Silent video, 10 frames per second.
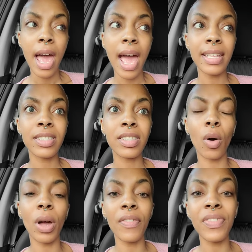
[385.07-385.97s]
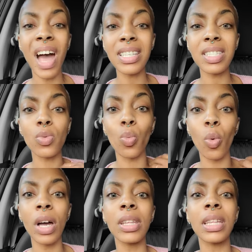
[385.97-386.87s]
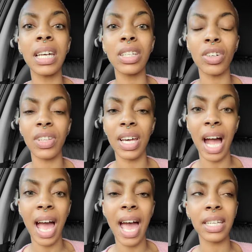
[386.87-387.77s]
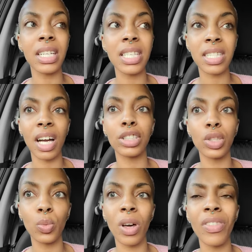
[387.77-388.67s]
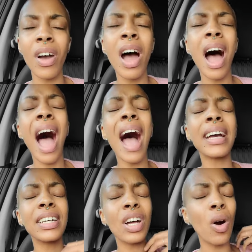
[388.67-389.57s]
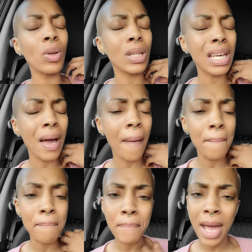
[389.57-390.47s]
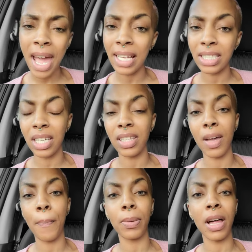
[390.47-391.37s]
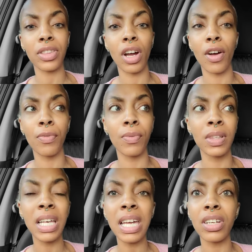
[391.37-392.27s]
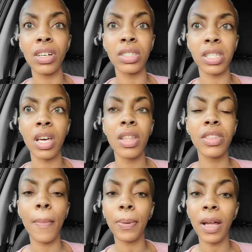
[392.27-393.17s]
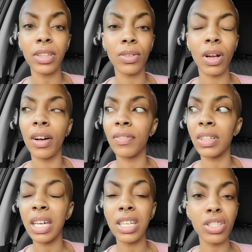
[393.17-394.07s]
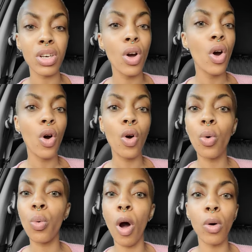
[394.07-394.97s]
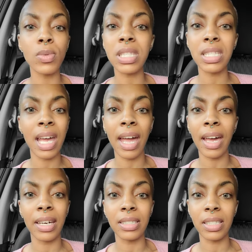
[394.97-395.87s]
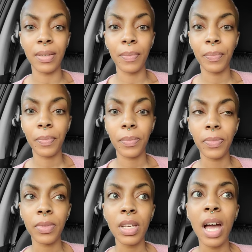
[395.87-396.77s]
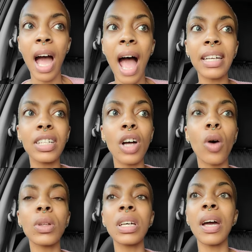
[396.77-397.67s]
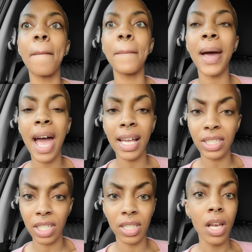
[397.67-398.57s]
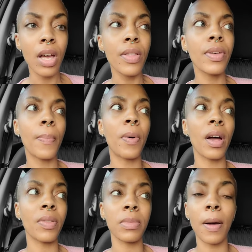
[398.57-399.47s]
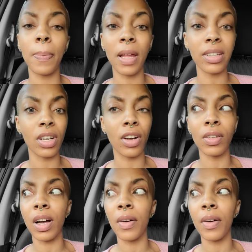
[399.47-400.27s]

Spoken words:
And so if that's one leader that I had a discussion with, I can only imagine the plethora of leaders who won't stand. I can only imagine the plethora